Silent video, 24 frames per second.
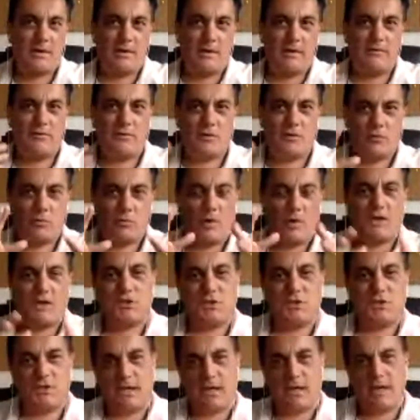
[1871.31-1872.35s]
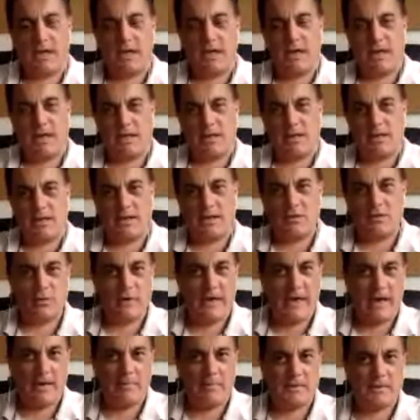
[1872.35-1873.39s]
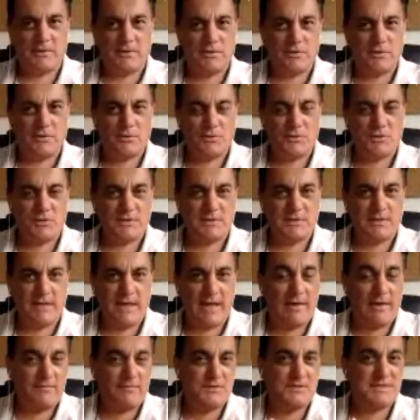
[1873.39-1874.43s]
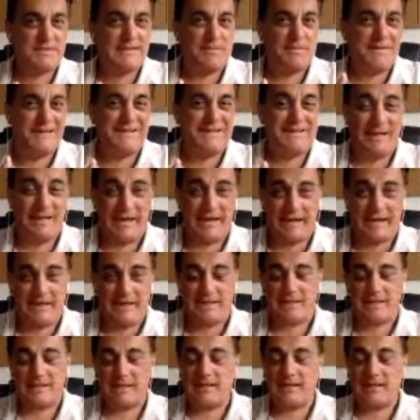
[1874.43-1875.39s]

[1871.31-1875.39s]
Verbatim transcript: if you're watching and then you happen to have stepped in late,